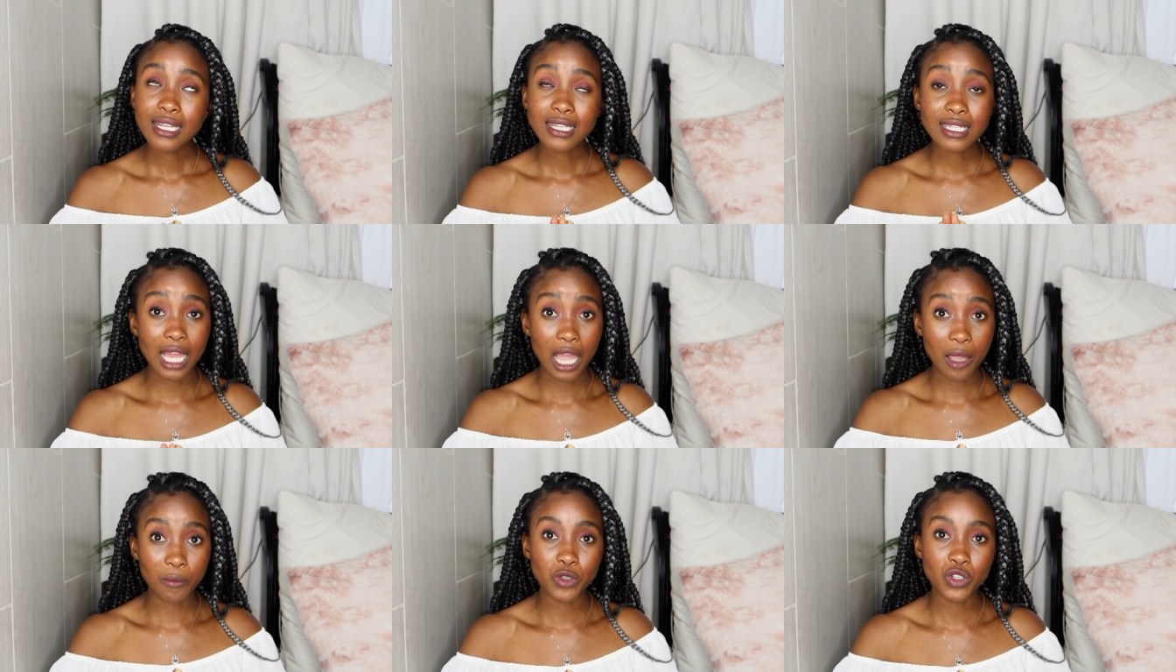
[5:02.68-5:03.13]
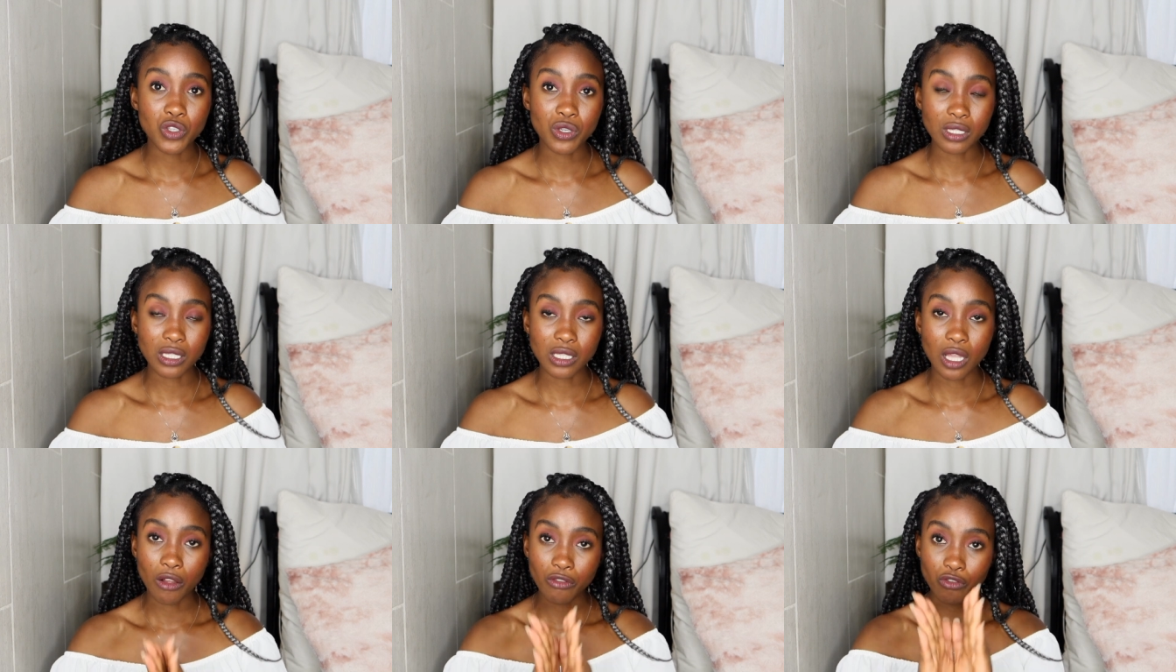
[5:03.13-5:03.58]
time to
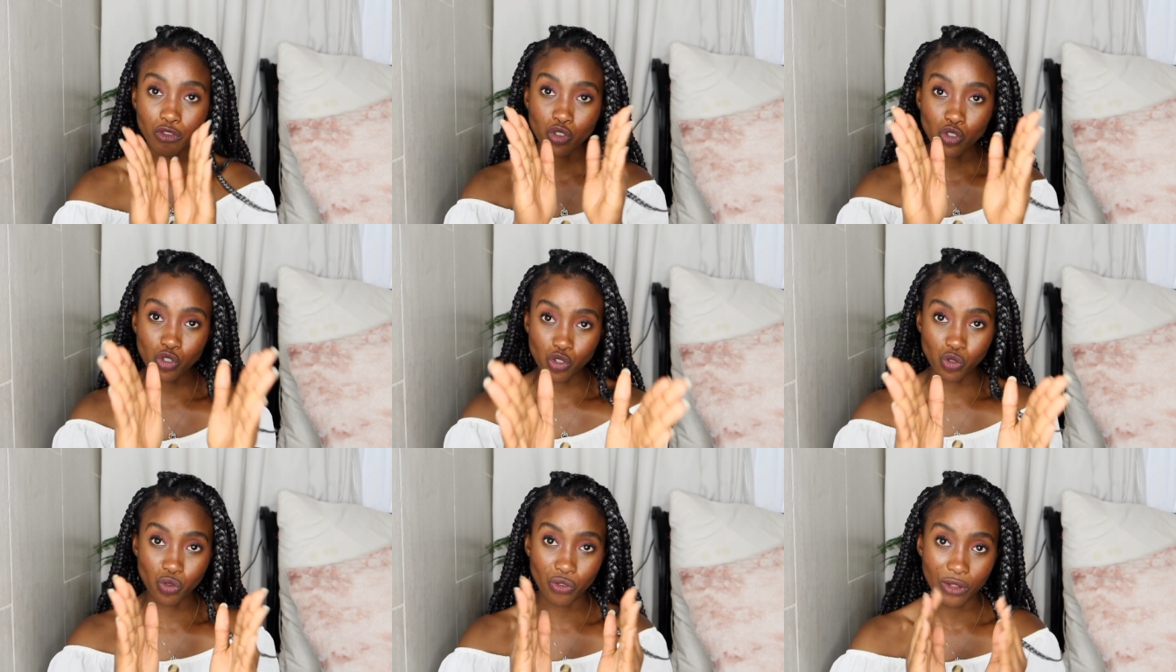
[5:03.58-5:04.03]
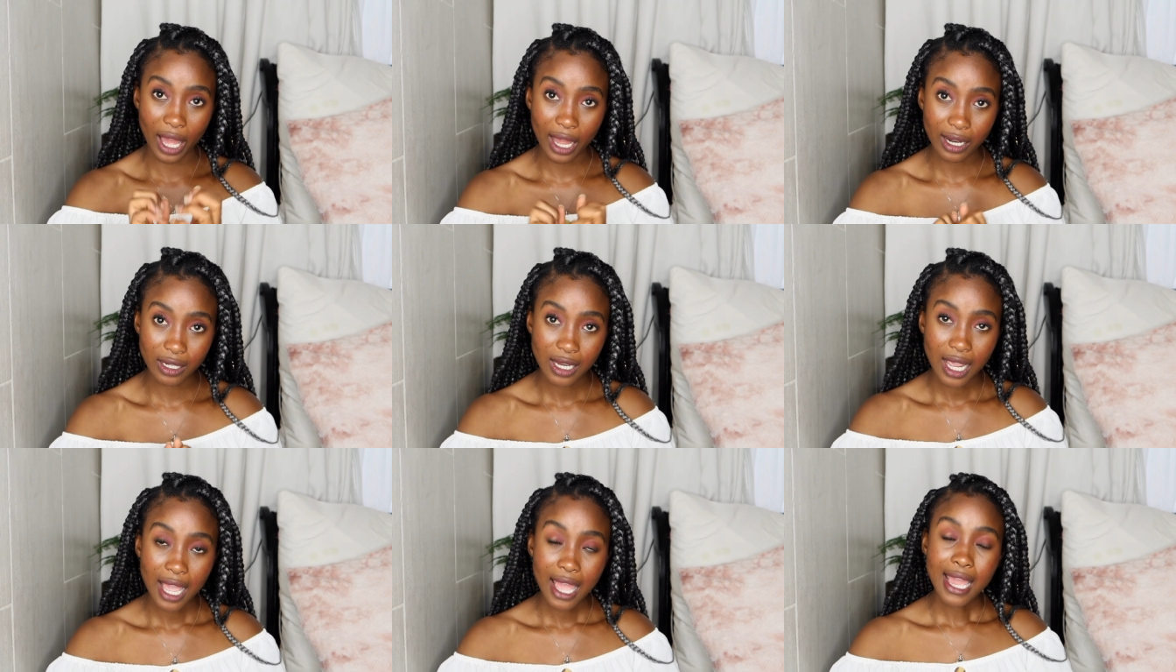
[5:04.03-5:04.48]
yourself, do
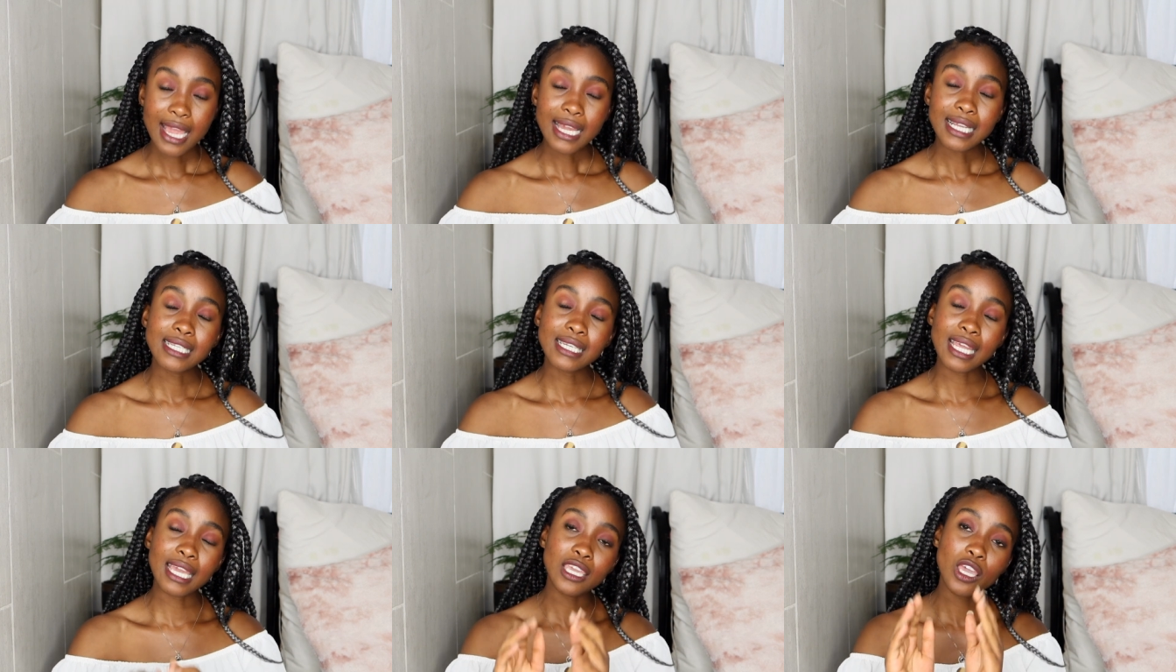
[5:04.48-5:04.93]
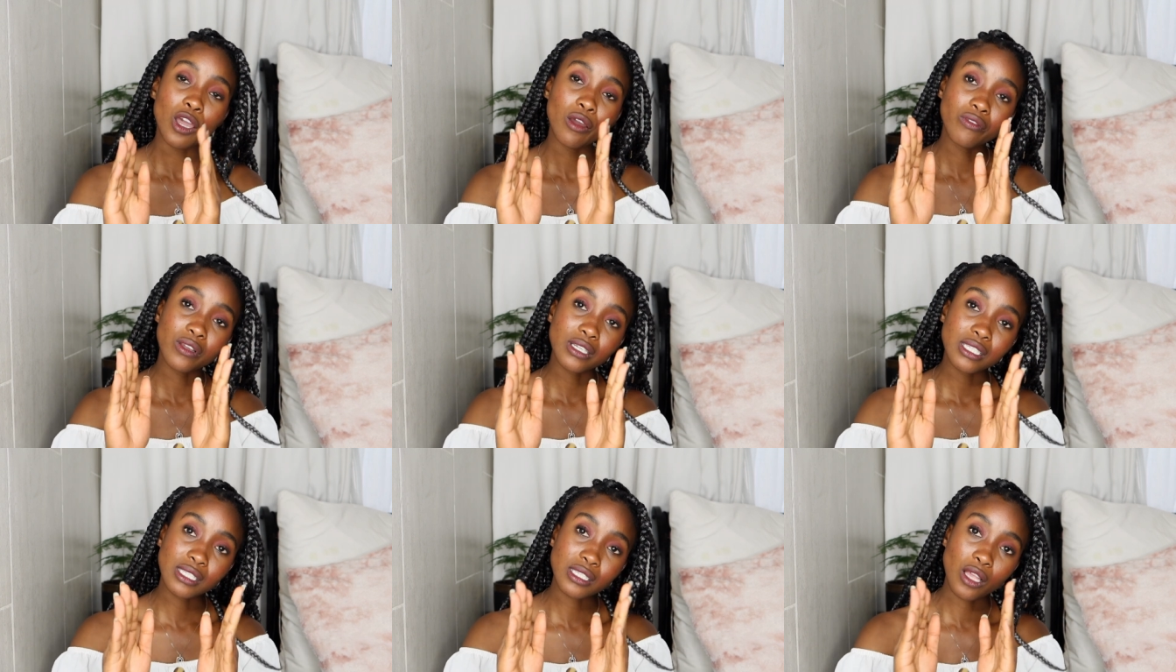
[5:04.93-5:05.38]
that. Take care
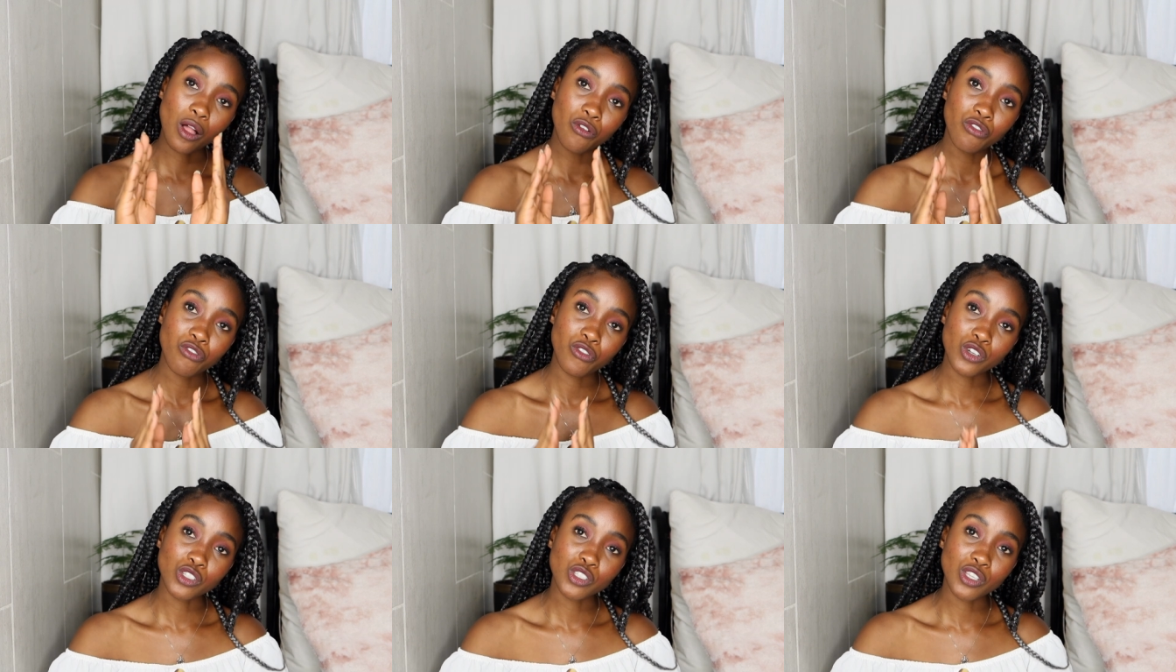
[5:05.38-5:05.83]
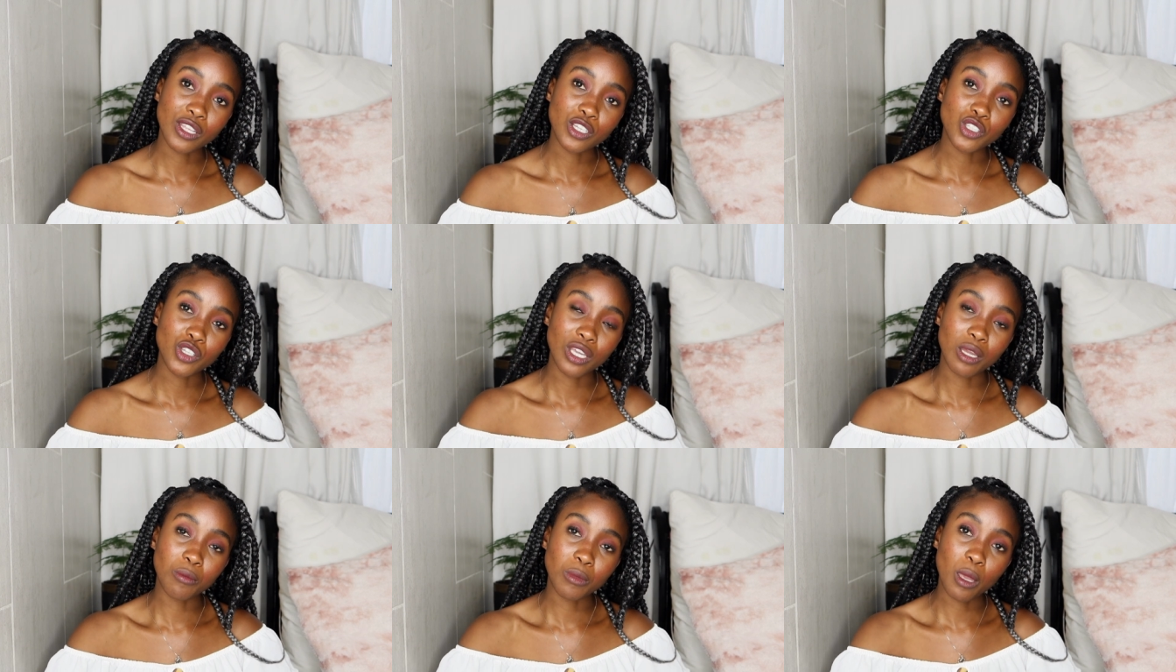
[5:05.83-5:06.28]
of yourself first so that
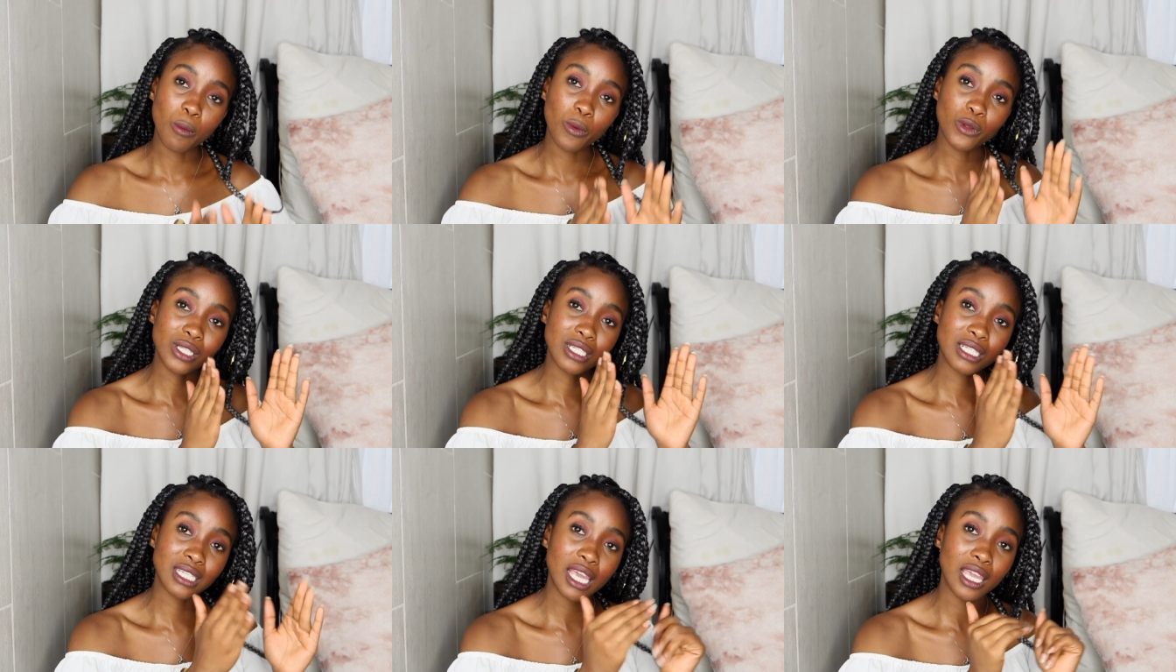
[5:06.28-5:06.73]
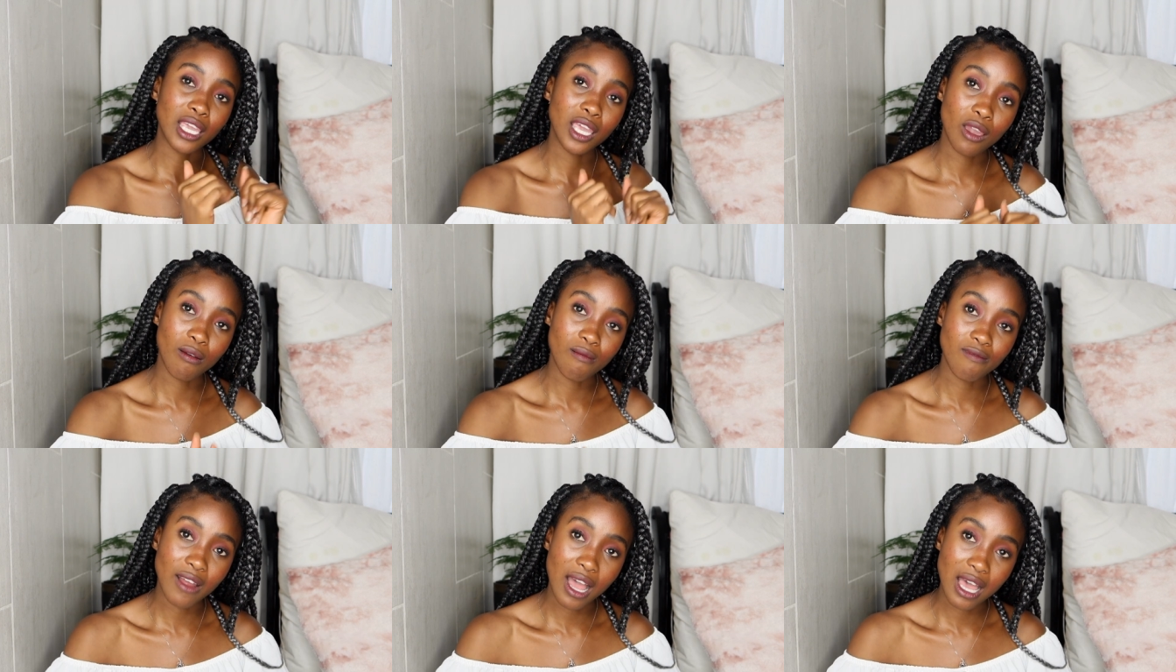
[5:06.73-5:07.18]
you can be able to take care of